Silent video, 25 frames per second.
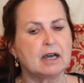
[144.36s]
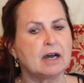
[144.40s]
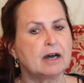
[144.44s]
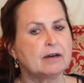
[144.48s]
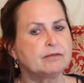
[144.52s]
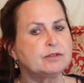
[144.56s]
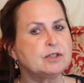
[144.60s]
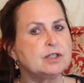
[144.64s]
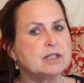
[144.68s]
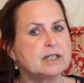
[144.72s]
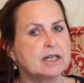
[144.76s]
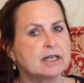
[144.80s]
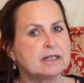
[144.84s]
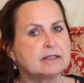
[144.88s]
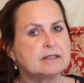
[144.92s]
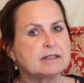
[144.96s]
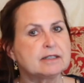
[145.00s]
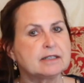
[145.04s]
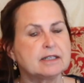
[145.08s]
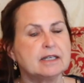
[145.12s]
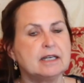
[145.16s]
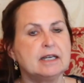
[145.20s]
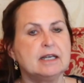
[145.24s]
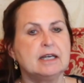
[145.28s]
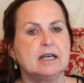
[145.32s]
After
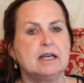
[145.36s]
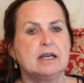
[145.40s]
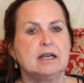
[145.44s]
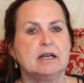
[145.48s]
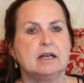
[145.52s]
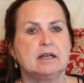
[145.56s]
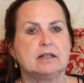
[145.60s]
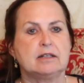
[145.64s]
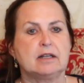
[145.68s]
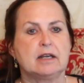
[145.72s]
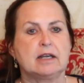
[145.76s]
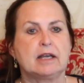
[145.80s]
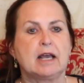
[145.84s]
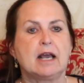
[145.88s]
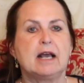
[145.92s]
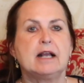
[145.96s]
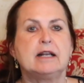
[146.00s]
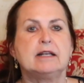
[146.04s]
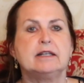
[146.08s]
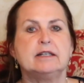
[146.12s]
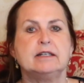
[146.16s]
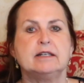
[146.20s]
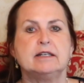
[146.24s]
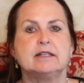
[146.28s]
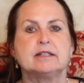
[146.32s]
that, the
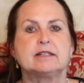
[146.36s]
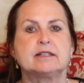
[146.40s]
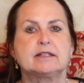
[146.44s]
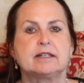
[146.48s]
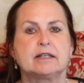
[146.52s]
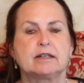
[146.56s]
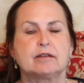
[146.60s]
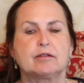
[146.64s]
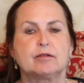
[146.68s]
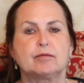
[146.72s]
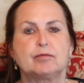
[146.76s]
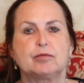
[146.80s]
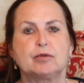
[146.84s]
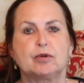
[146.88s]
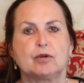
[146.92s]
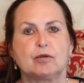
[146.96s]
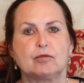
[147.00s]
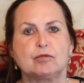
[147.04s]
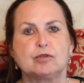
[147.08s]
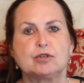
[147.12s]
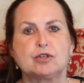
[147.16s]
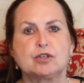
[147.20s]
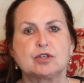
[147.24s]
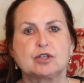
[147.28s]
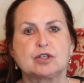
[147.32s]
Hellenistic
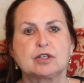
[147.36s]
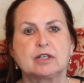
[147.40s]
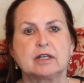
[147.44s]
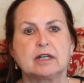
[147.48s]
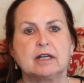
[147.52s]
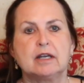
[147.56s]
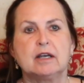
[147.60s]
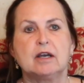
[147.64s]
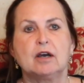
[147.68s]
approach